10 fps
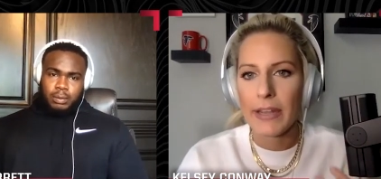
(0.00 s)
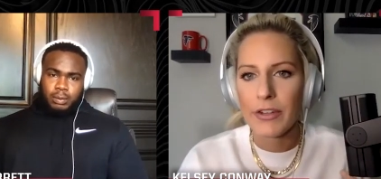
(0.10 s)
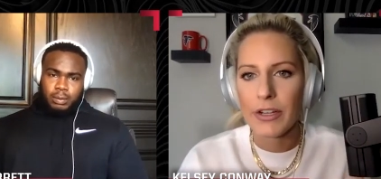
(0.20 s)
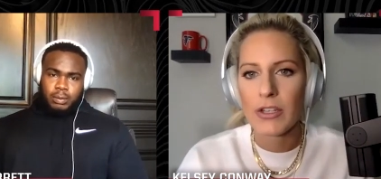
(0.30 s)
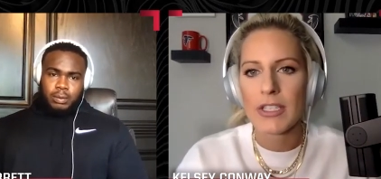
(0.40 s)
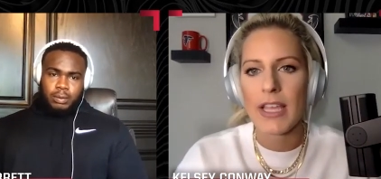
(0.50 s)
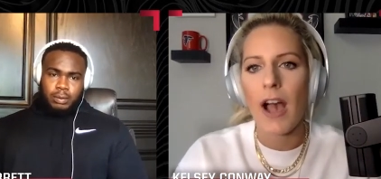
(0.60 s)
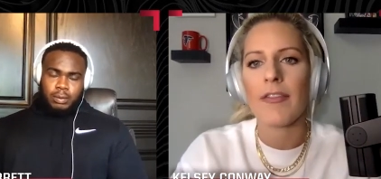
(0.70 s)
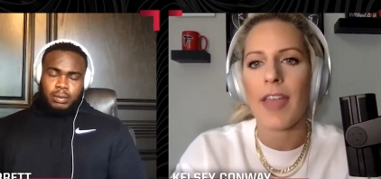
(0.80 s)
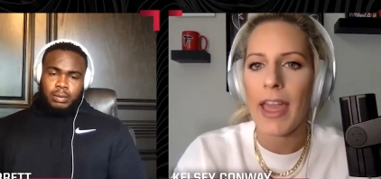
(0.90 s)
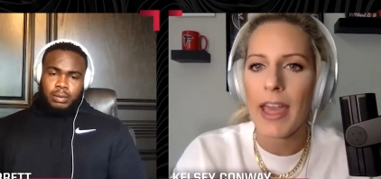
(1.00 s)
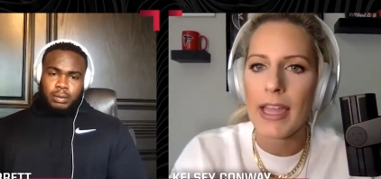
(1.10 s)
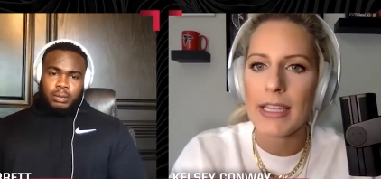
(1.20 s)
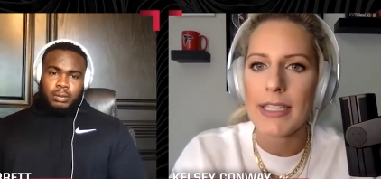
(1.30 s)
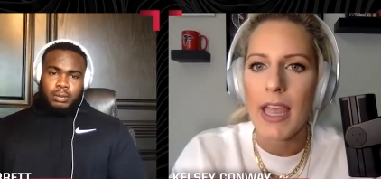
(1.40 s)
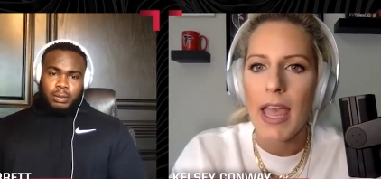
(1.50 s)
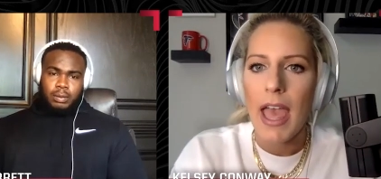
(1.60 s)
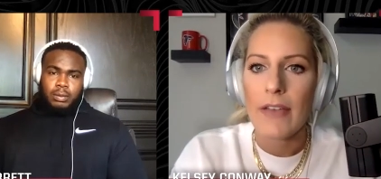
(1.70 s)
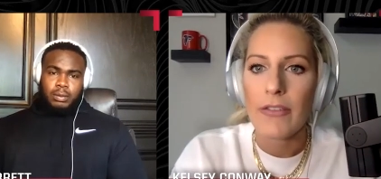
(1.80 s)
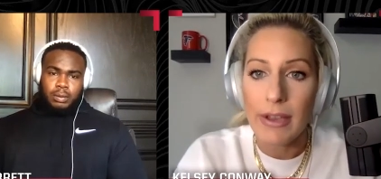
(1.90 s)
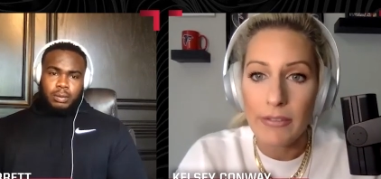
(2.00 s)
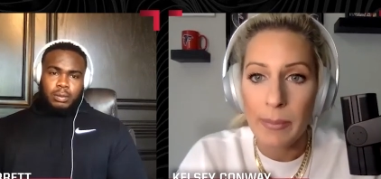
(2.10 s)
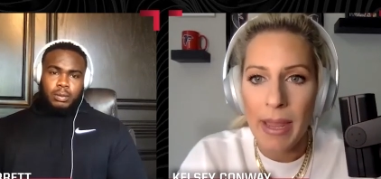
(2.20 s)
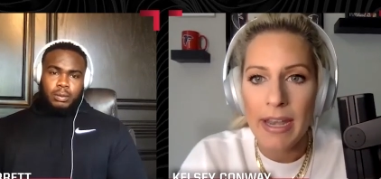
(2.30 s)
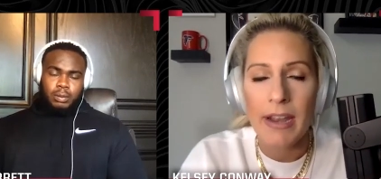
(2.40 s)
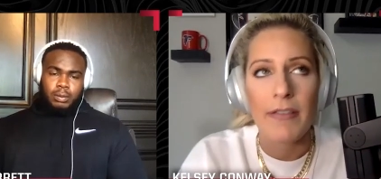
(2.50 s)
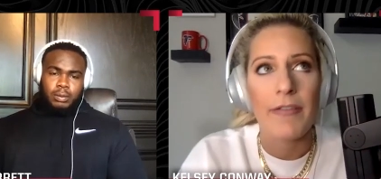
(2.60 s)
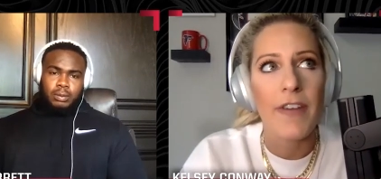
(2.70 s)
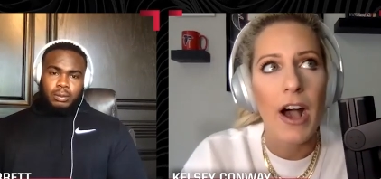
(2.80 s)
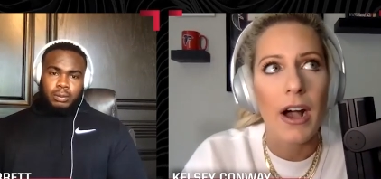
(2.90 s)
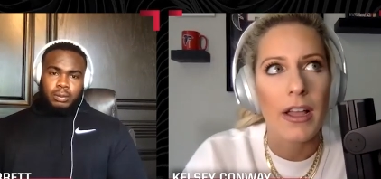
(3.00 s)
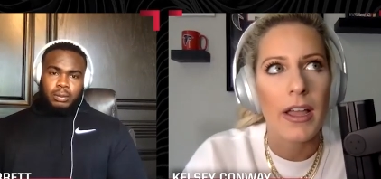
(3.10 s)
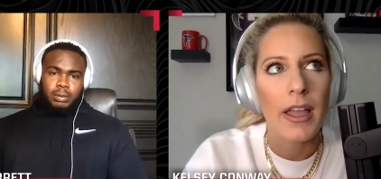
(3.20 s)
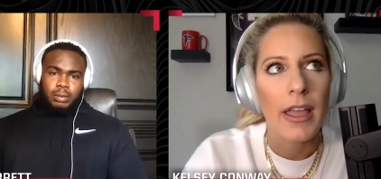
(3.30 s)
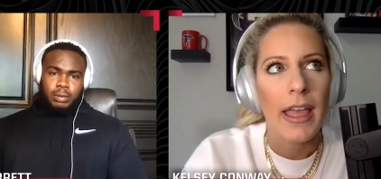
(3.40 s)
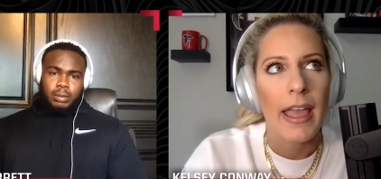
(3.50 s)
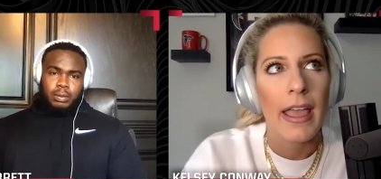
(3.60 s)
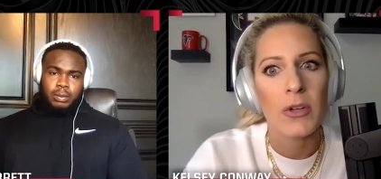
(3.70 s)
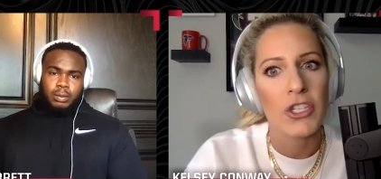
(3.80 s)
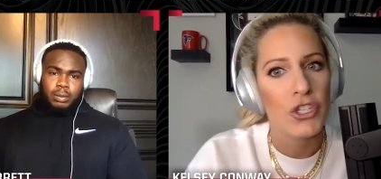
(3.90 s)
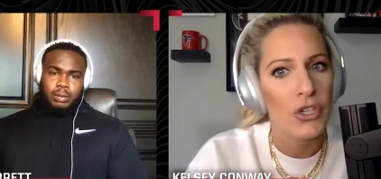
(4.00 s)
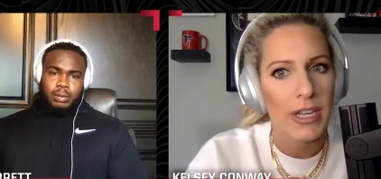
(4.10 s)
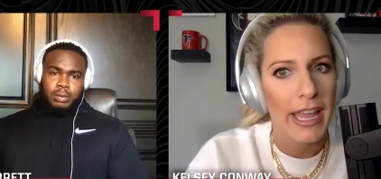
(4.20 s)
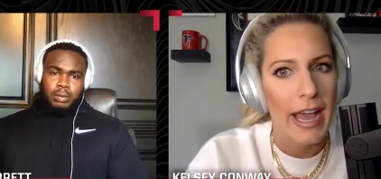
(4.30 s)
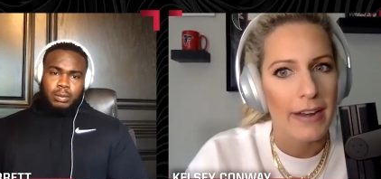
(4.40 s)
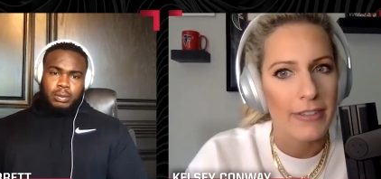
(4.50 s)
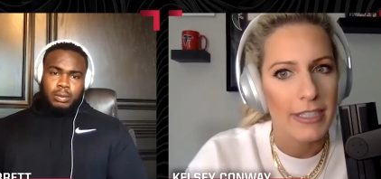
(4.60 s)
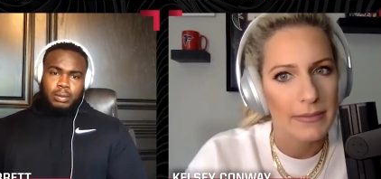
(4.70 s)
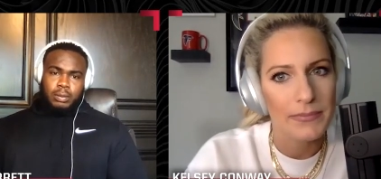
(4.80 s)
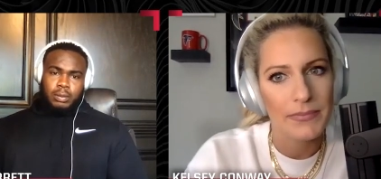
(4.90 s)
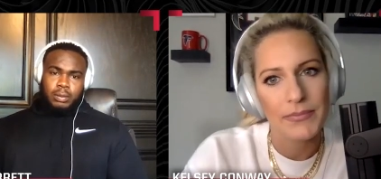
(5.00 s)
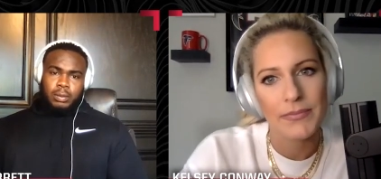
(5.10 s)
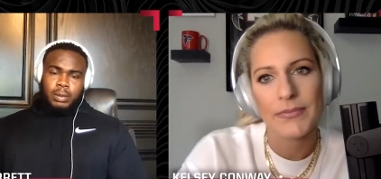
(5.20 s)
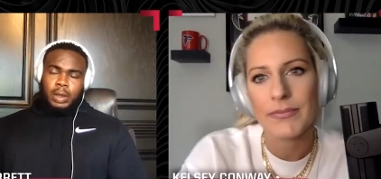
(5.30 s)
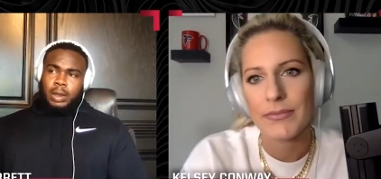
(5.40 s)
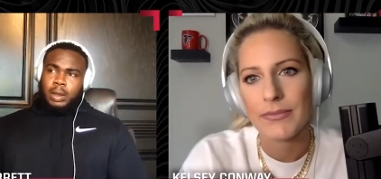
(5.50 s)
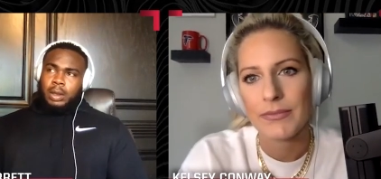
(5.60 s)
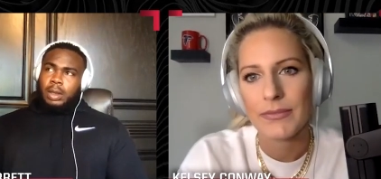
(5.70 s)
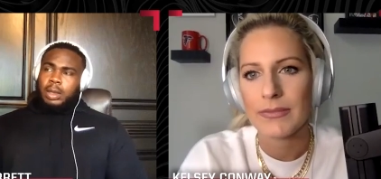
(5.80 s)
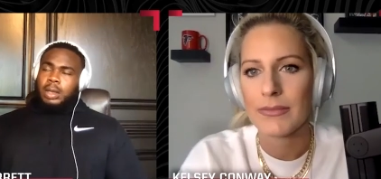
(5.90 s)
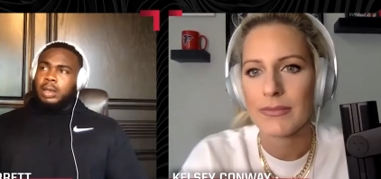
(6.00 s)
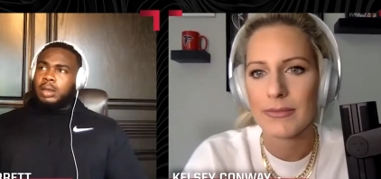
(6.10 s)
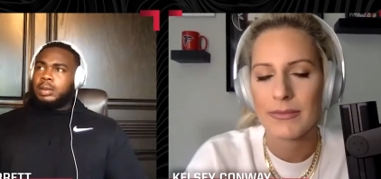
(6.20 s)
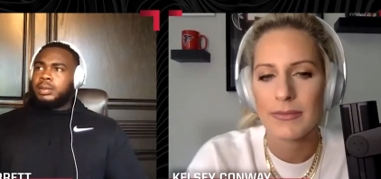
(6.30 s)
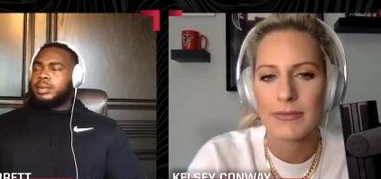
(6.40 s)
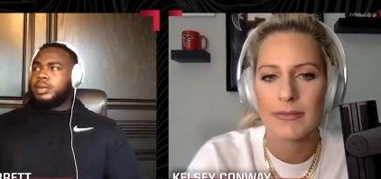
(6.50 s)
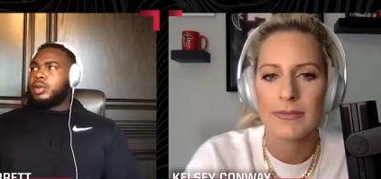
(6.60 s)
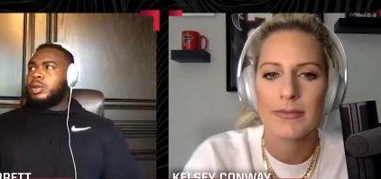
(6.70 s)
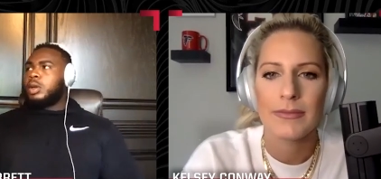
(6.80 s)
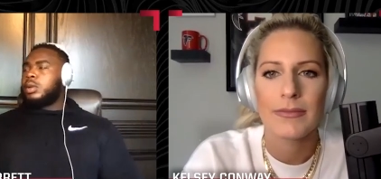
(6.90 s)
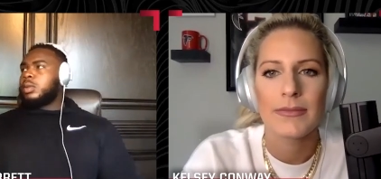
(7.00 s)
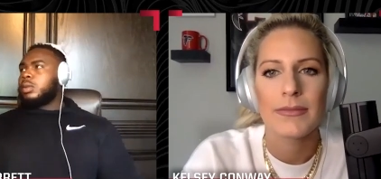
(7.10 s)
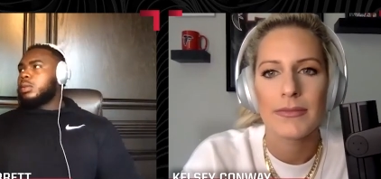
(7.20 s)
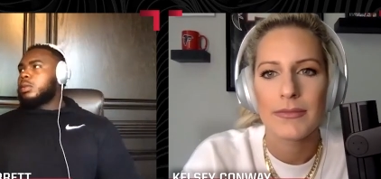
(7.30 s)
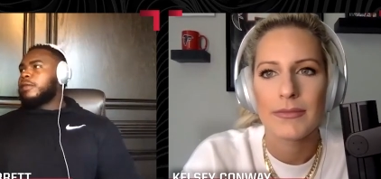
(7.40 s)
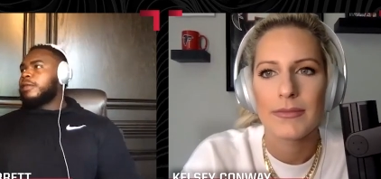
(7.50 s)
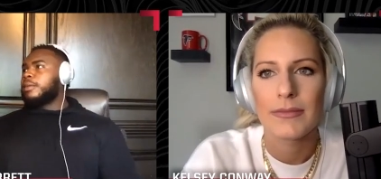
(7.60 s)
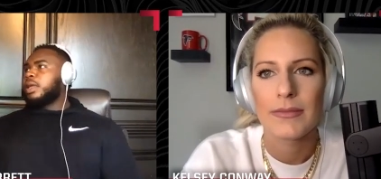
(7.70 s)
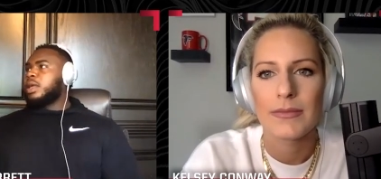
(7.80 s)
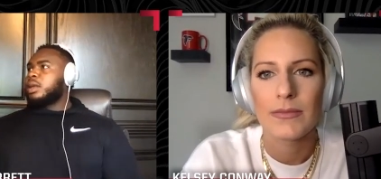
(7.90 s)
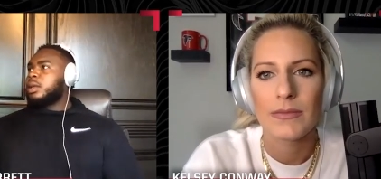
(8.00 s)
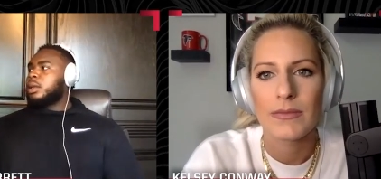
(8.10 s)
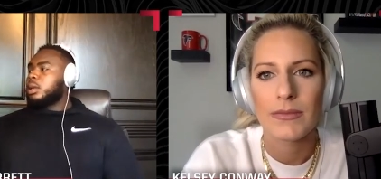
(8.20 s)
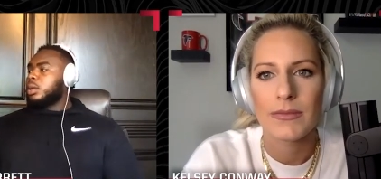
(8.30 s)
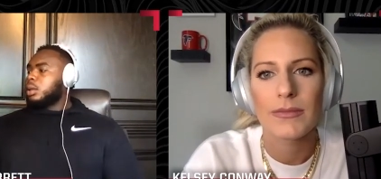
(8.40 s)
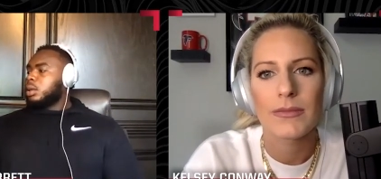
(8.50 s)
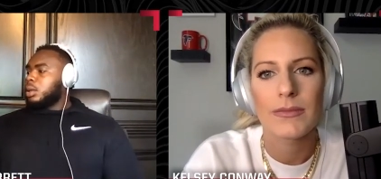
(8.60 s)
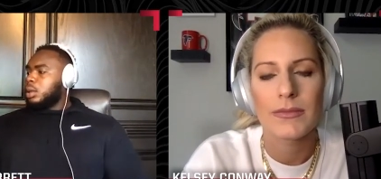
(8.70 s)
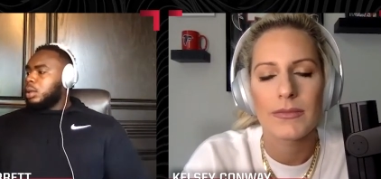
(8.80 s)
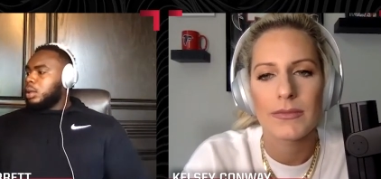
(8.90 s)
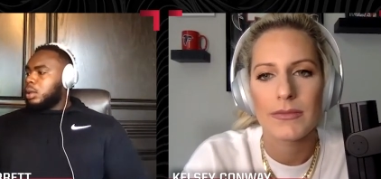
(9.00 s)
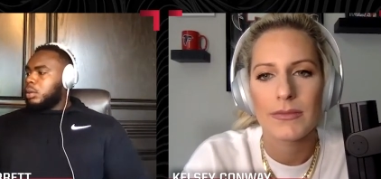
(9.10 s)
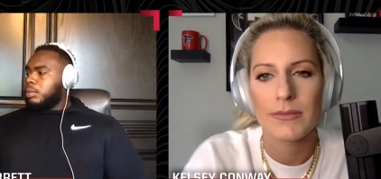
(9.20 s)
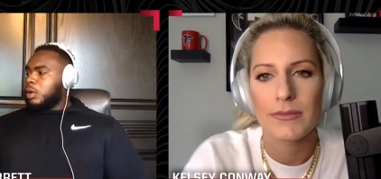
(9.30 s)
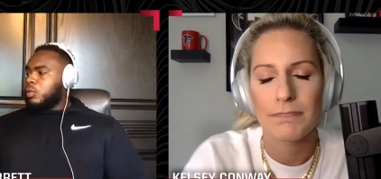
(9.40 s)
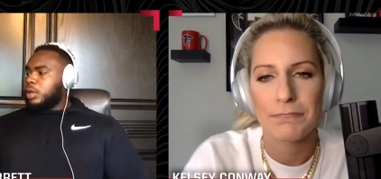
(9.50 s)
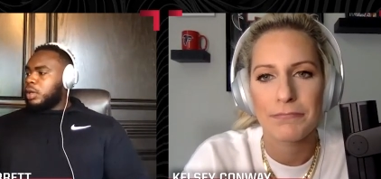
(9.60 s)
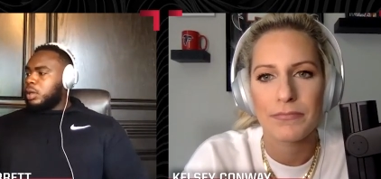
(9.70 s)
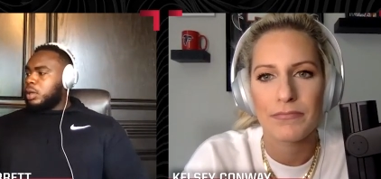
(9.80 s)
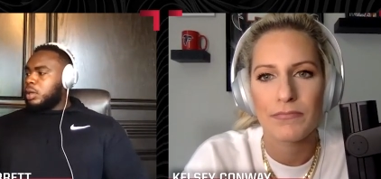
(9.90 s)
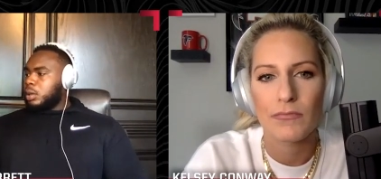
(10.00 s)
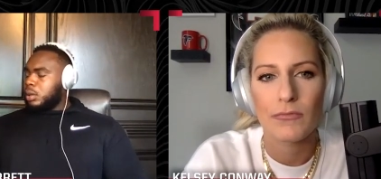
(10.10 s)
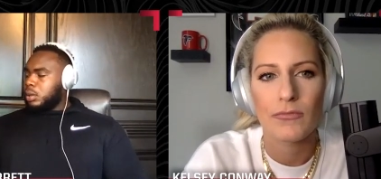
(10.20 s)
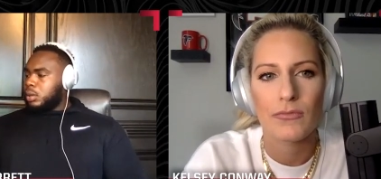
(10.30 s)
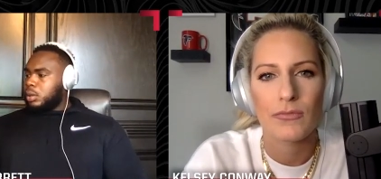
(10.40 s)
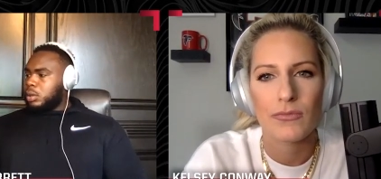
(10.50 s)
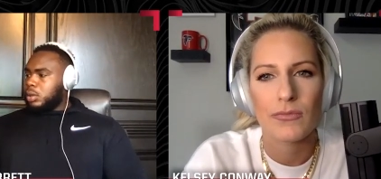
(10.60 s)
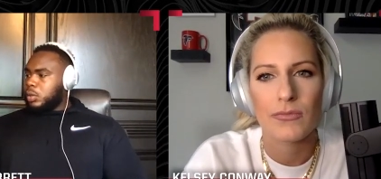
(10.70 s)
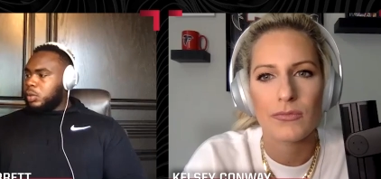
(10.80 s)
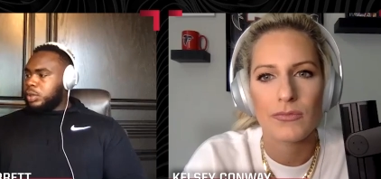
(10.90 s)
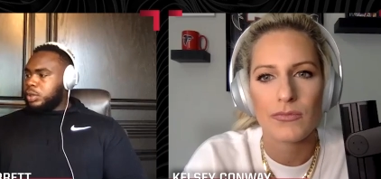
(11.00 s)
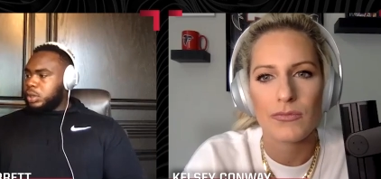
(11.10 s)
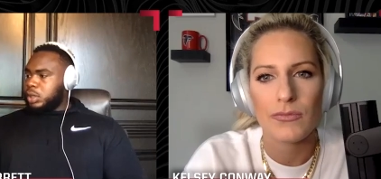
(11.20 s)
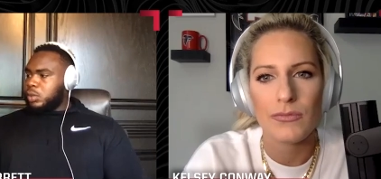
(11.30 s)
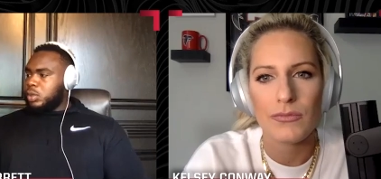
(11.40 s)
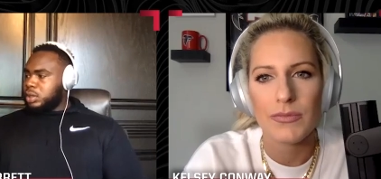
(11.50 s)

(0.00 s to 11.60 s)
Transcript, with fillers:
Speaker 1: for yourself? And have you ever been in a funk? And what'd you do to get out of it?
Speaker 2: Um, you know, for me, my rookie year, you know, it was it wasn't